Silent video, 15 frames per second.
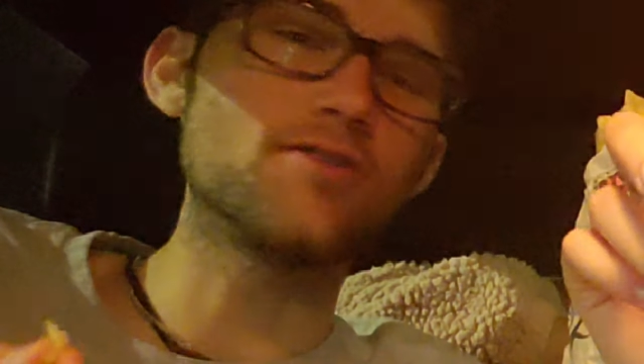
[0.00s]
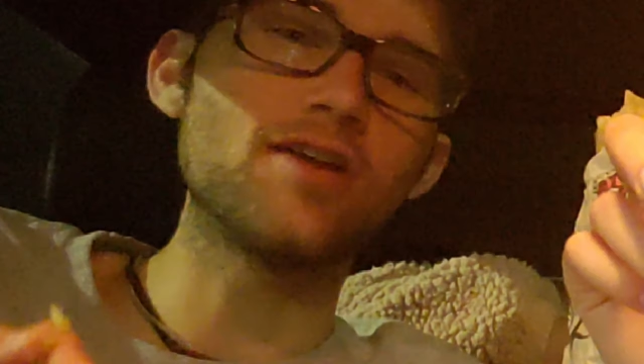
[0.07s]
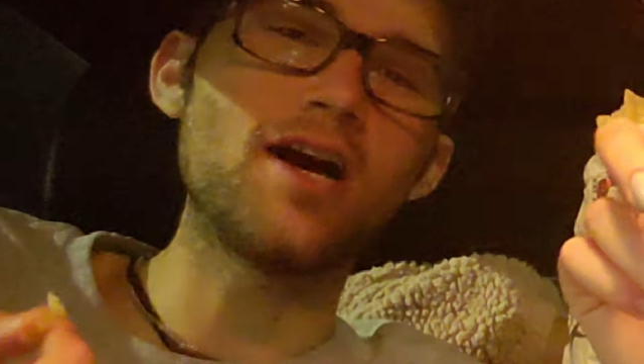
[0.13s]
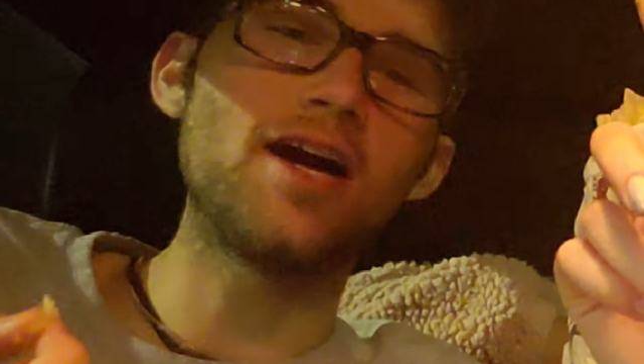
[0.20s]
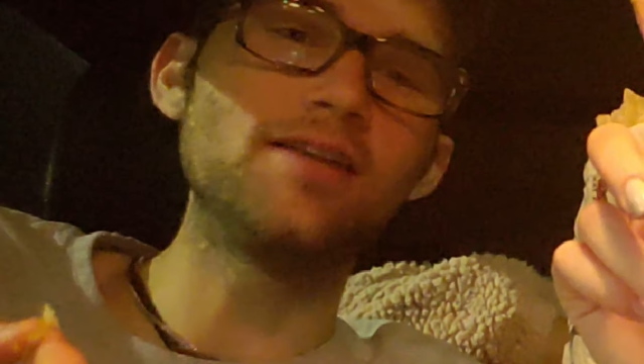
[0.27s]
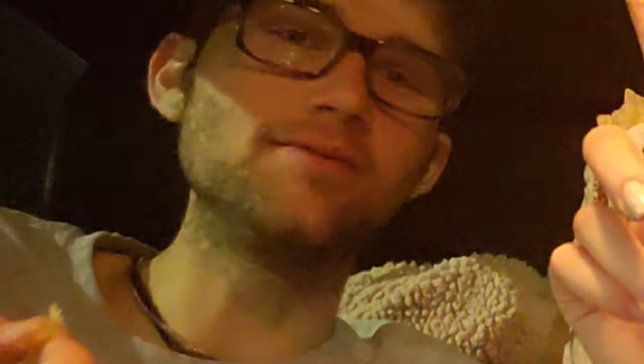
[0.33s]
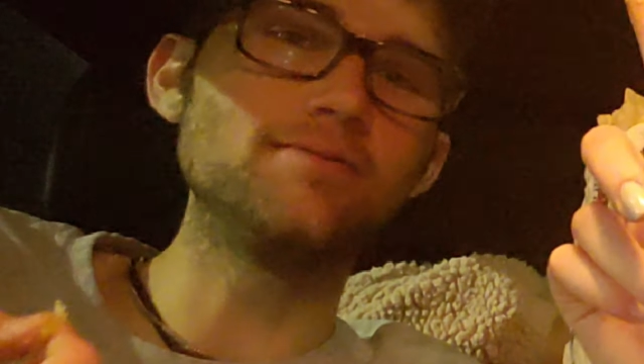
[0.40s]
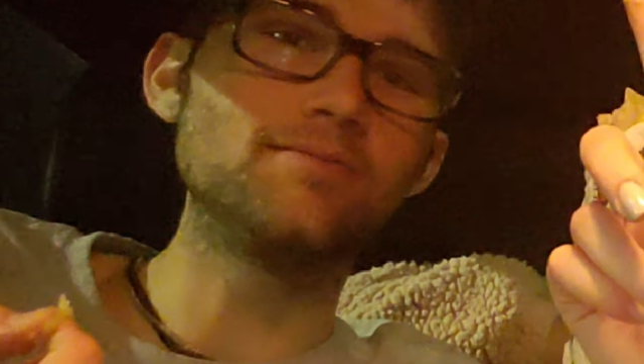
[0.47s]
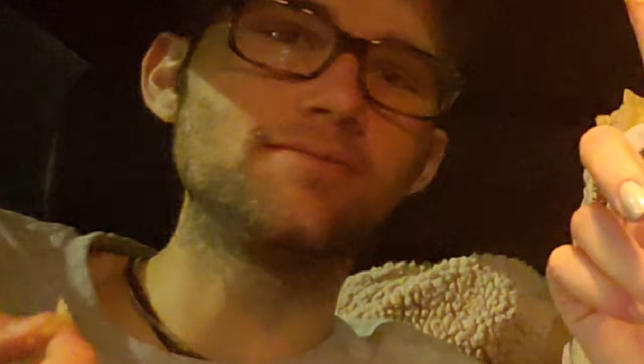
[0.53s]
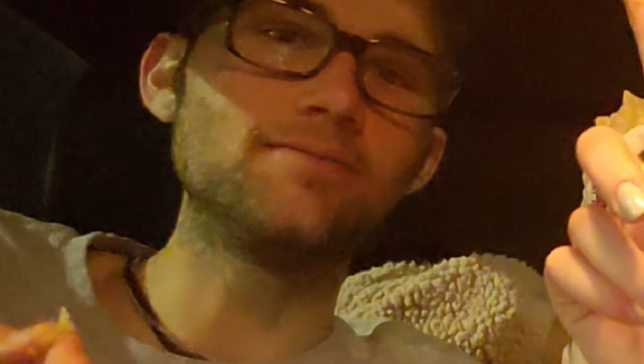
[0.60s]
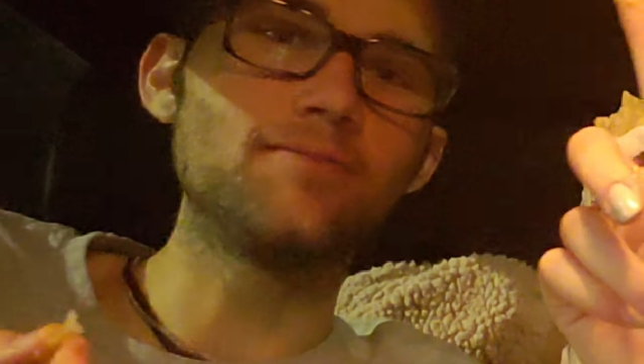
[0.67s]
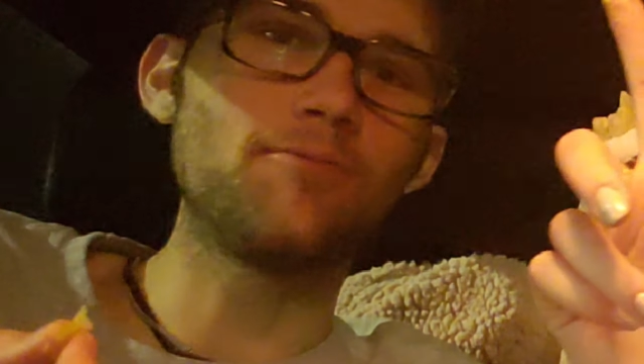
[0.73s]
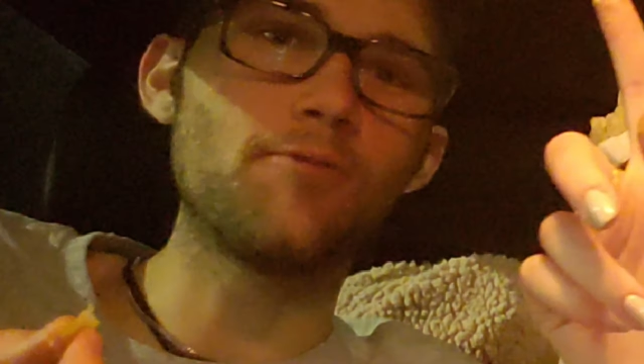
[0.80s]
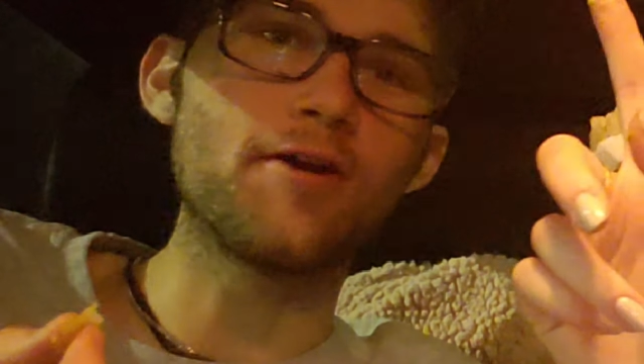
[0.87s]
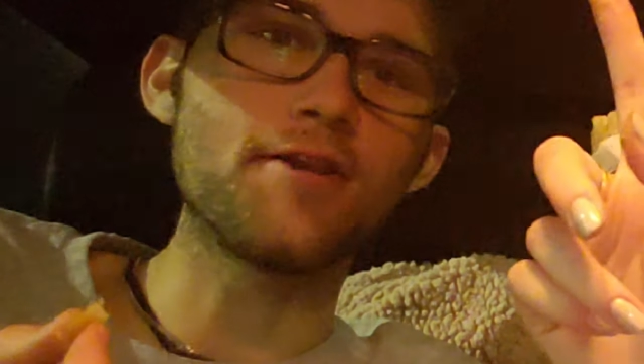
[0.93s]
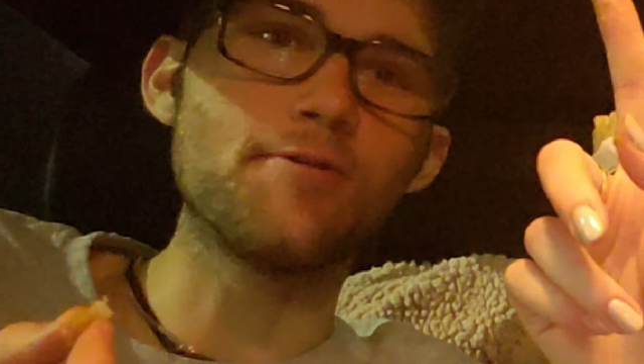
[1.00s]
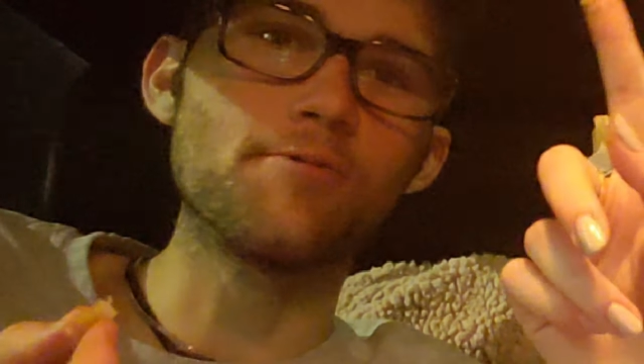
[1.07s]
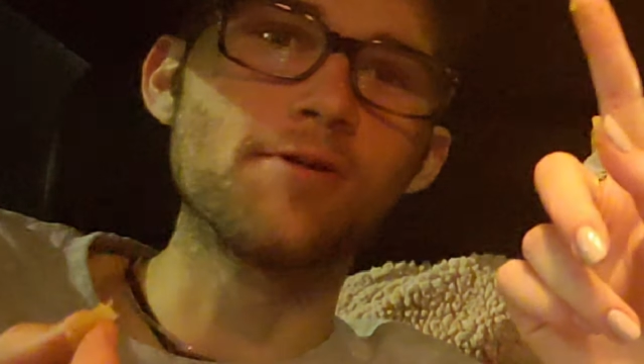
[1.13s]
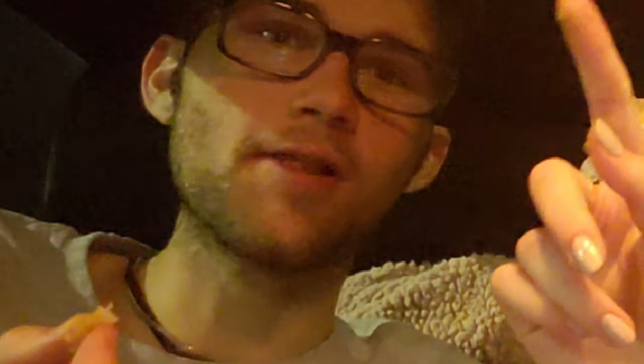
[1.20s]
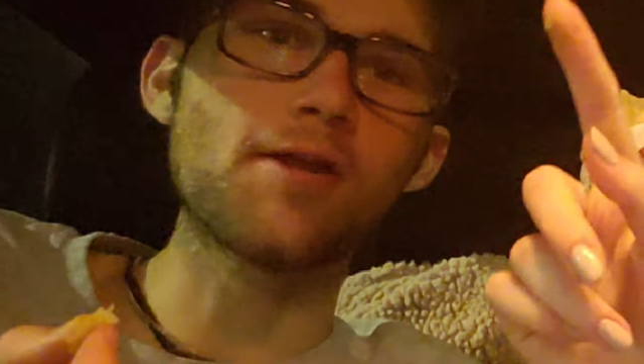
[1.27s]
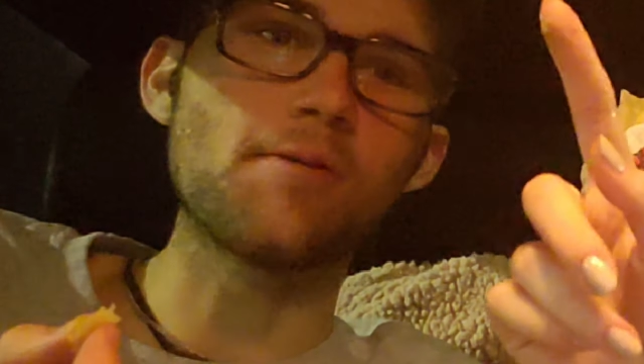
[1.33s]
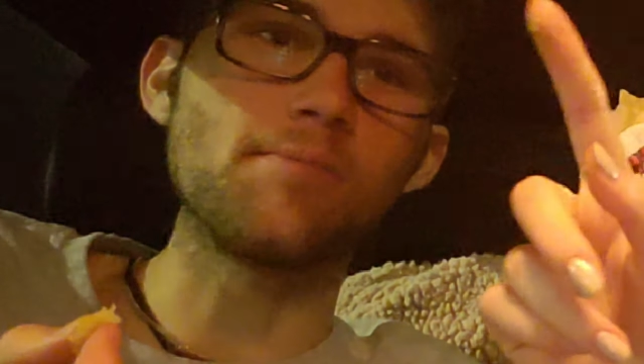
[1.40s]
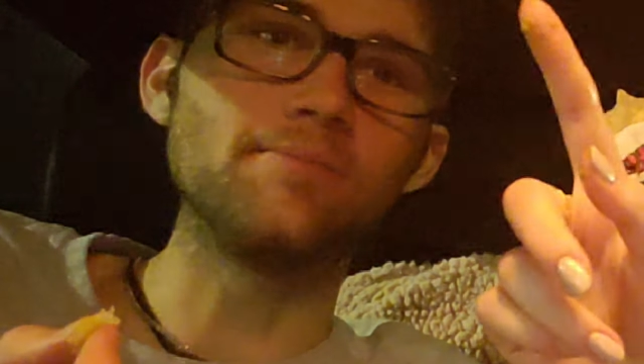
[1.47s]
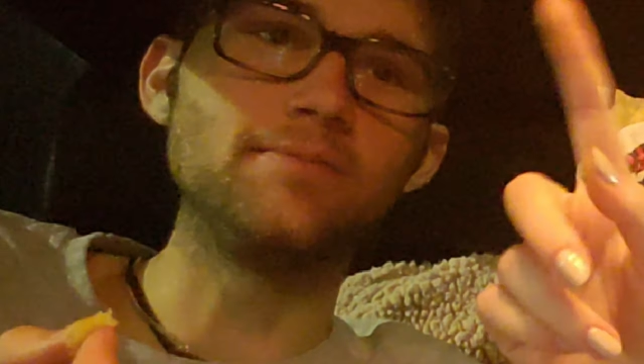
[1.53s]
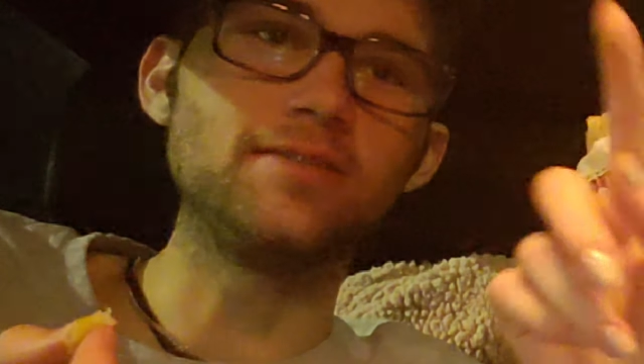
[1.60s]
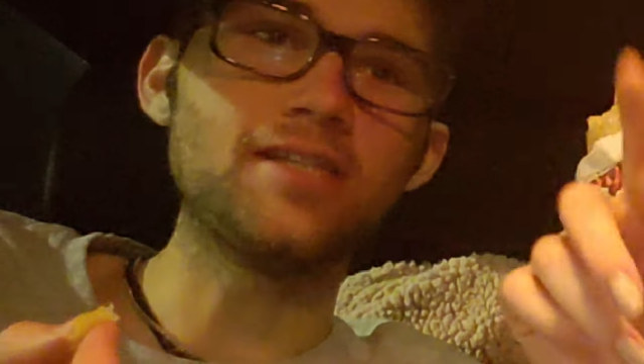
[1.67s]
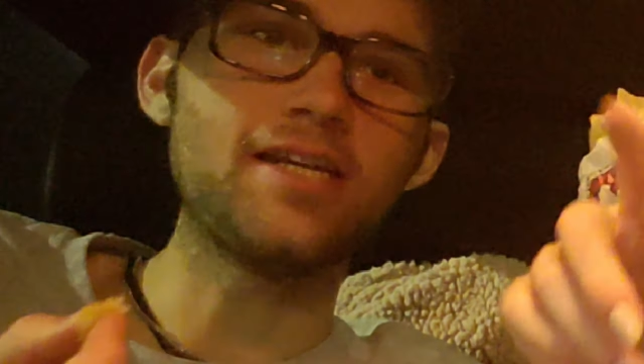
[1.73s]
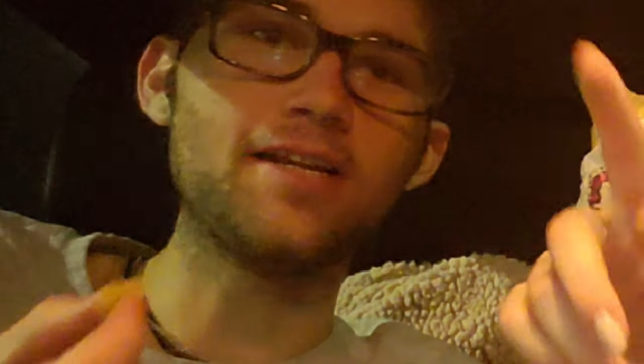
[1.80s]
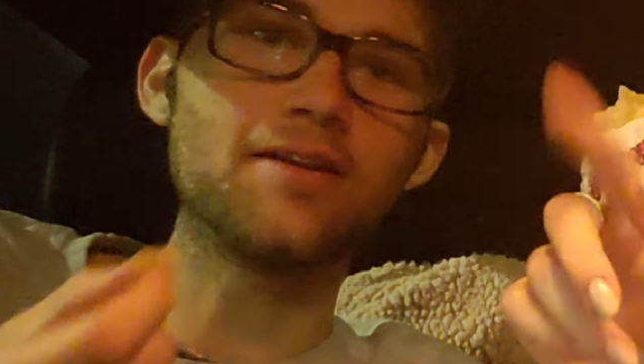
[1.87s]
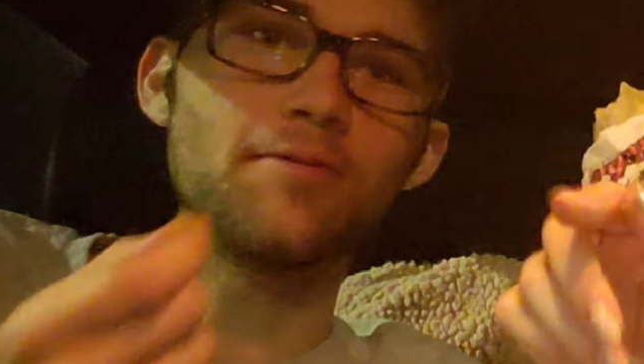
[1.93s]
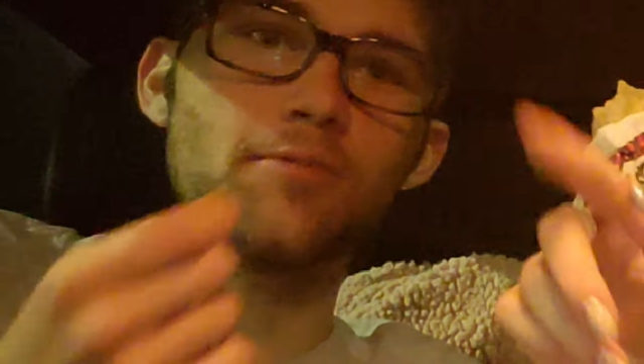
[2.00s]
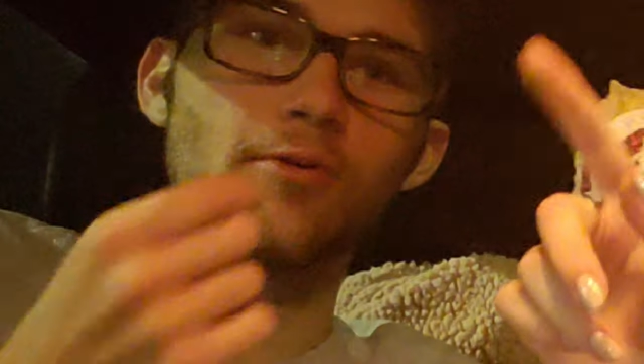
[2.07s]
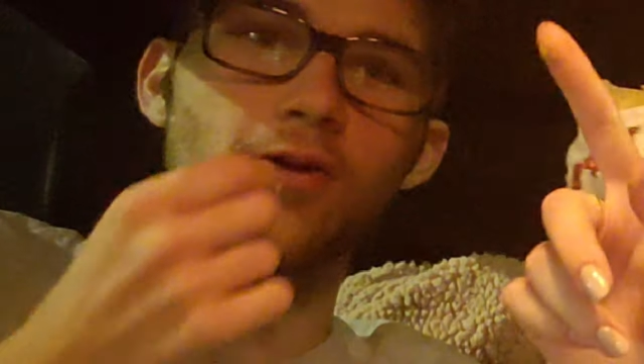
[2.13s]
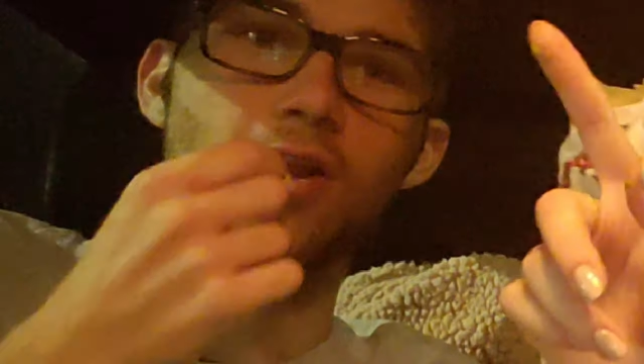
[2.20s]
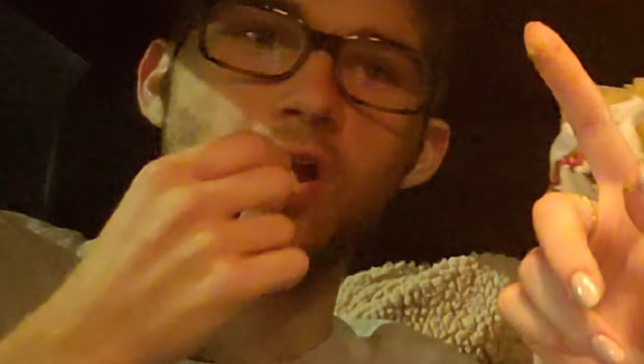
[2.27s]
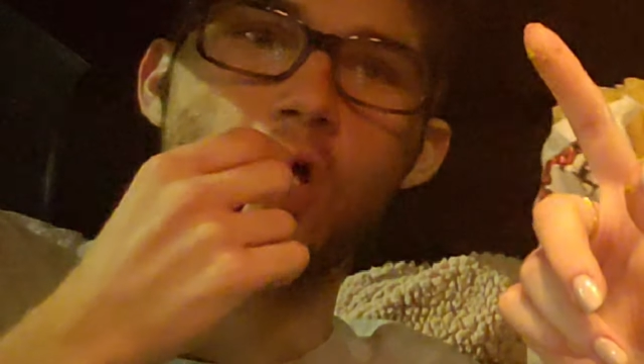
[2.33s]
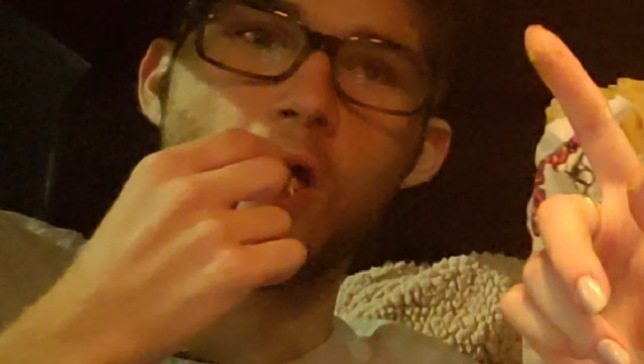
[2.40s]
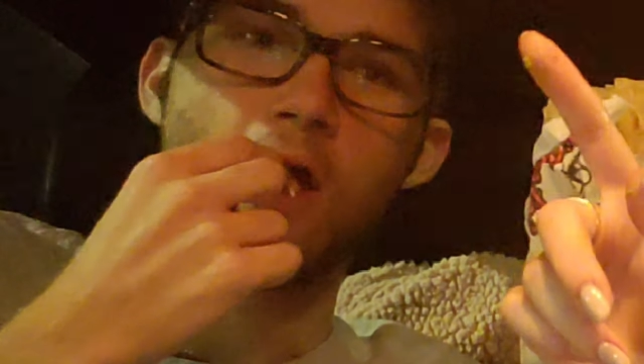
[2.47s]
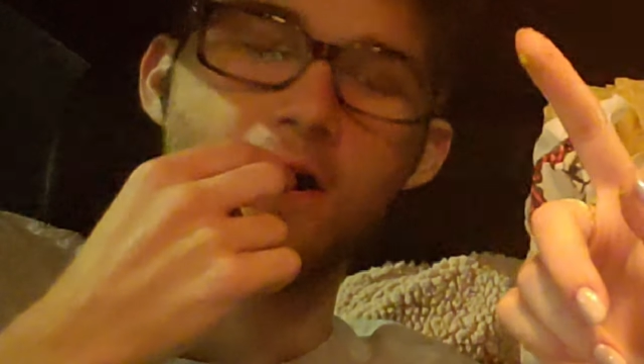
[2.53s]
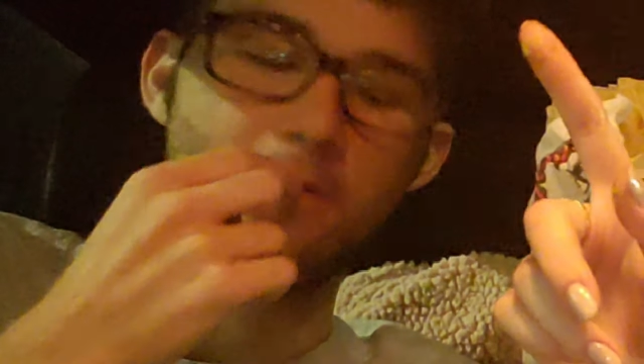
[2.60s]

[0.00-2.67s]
They're not what you really need in a burrito.